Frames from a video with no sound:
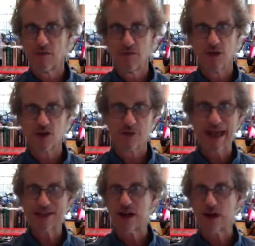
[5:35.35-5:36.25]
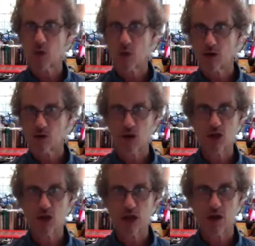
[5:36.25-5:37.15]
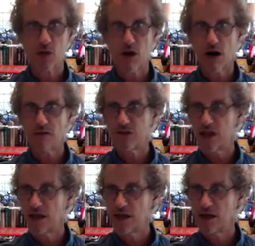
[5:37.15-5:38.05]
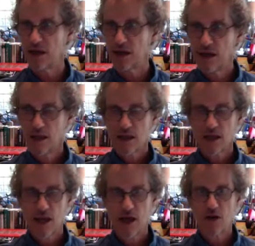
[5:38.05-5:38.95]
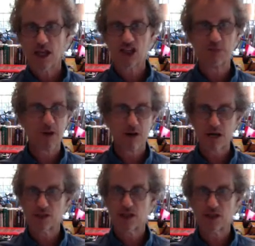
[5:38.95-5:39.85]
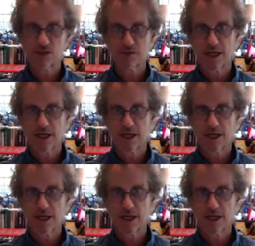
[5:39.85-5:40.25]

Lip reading: those imaginary worlds where you could go off and experience